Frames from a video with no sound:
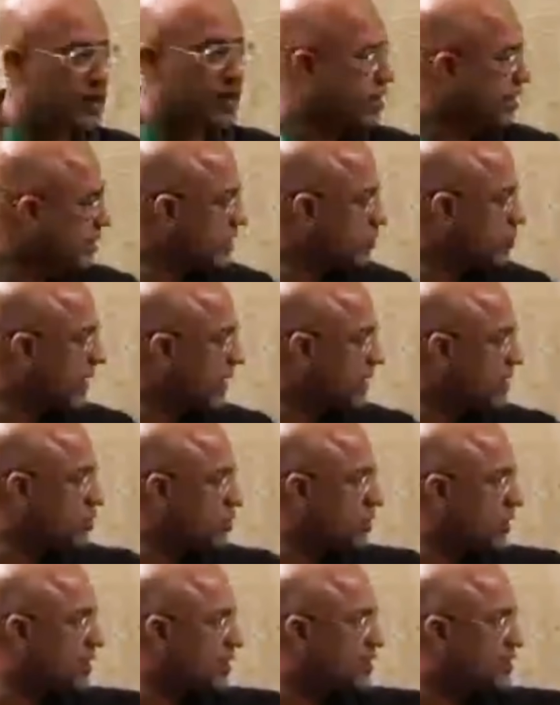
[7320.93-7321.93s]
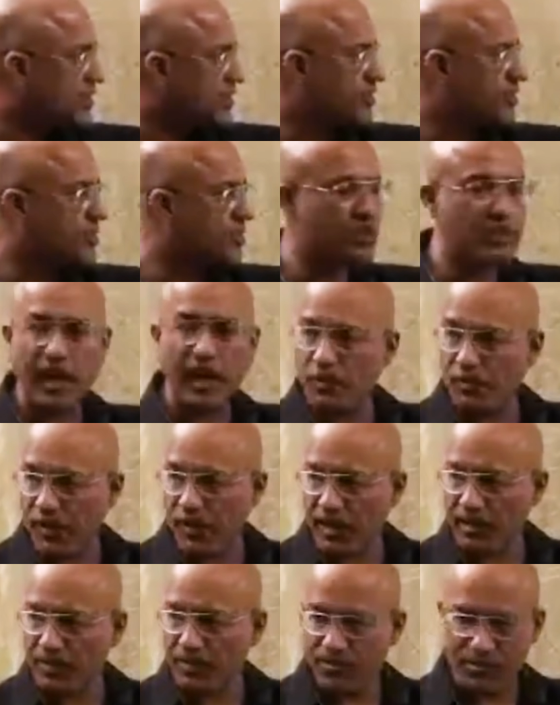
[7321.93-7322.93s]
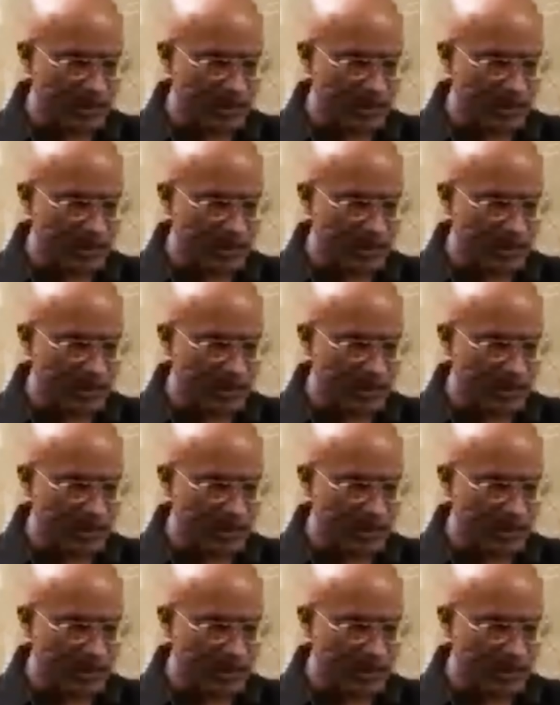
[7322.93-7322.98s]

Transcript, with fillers: It binds with CCR5.